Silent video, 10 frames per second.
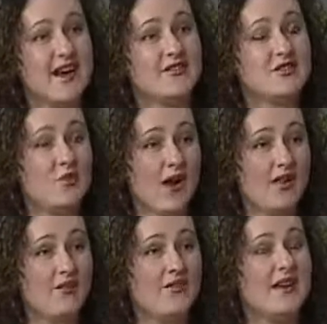I have a
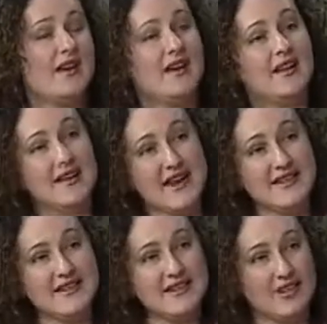12 and an
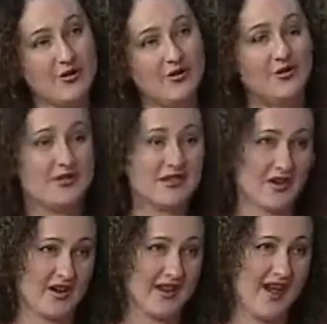18-year-old who just
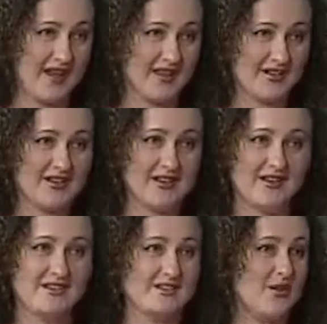started college.
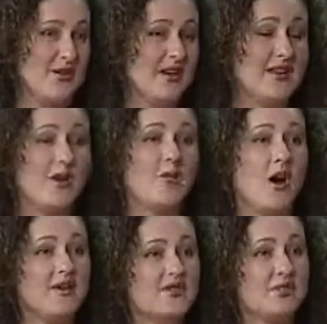So they
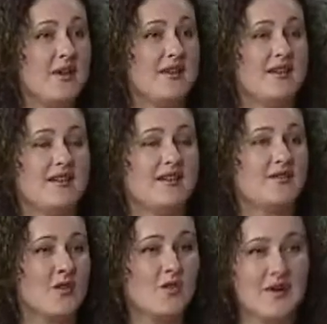watched me
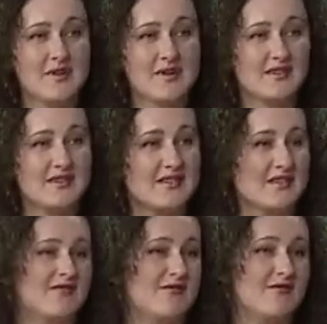grow my
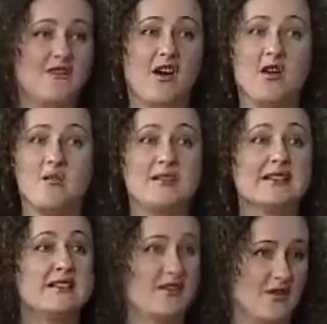business from
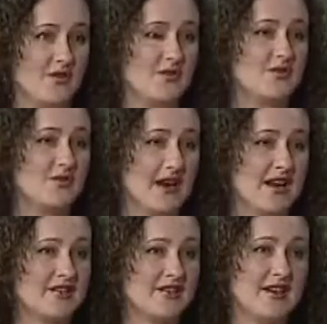zero, from
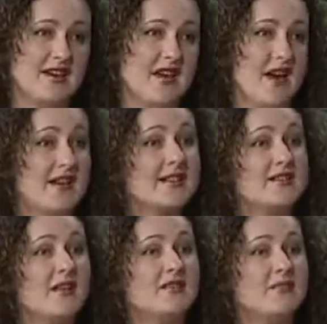scratch. I
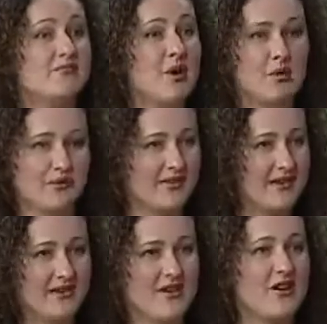consult them
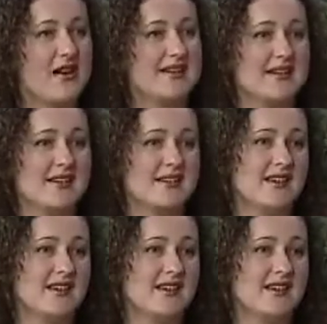both on their ideas.